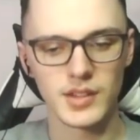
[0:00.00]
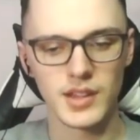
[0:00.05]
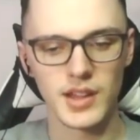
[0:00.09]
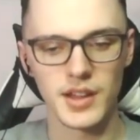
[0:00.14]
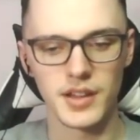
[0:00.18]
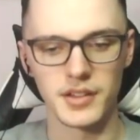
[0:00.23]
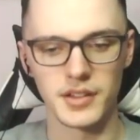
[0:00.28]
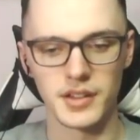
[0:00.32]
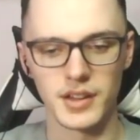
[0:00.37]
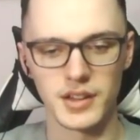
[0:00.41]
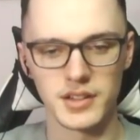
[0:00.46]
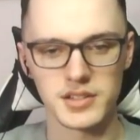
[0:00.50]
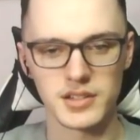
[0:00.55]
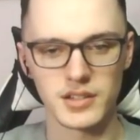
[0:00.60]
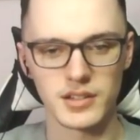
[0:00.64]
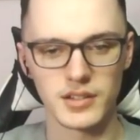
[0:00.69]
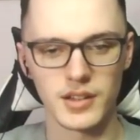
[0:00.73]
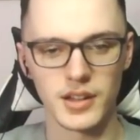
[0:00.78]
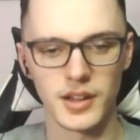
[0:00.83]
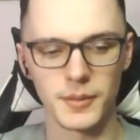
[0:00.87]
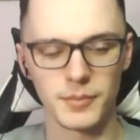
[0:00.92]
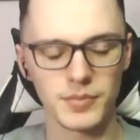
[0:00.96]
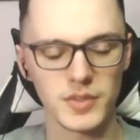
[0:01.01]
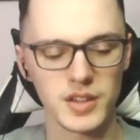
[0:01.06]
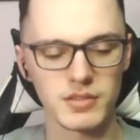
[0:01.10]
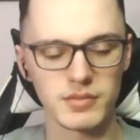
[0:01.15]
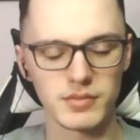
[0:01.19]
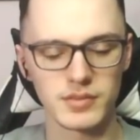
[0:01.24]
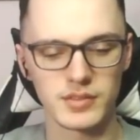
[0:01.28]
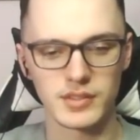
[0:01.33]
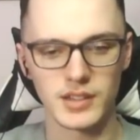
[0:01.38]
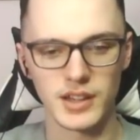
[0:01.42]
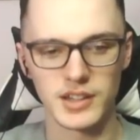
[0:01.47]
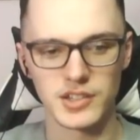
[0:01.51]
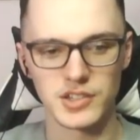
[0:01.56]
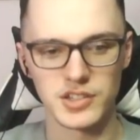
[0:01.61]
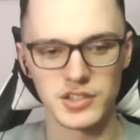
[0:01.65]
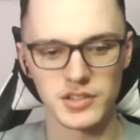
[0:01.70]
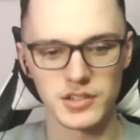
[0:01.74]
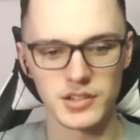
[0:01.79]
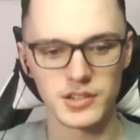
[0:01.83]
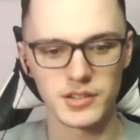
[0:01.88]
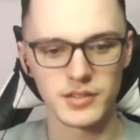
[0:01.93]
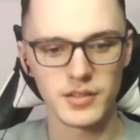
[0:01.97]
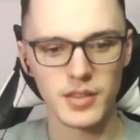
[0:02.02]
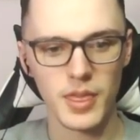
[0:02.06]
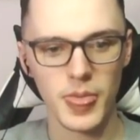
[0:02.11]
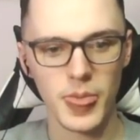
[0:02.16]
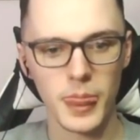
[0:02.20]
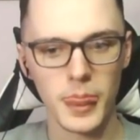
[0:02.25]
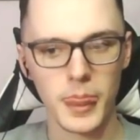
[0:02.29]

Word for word: Hell yeah, so, um, Daichi, sorry.